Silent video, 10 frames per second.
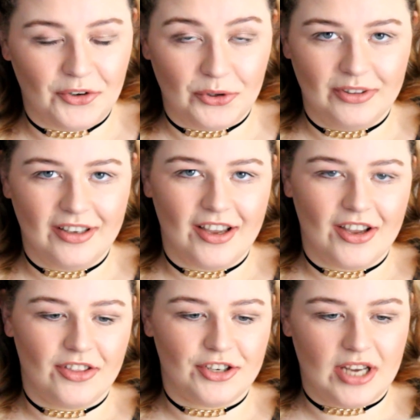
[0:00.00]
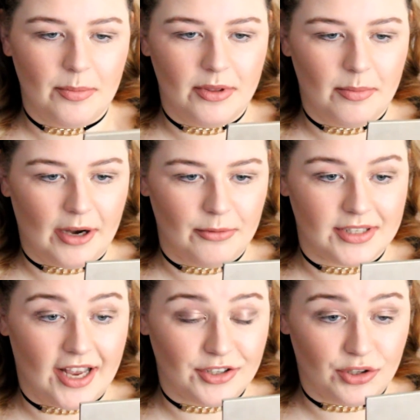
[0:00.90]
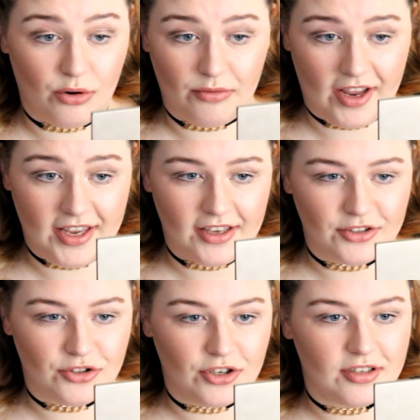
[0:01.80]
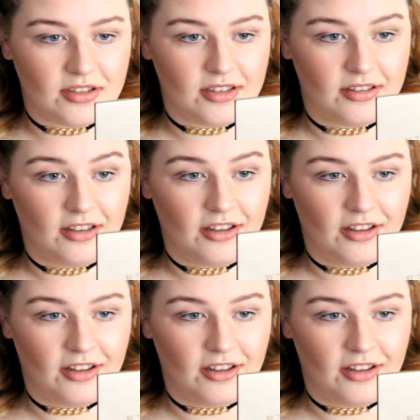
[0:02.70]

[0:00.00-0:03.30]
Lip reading: I know. The shape of the brow is actually alright, it's just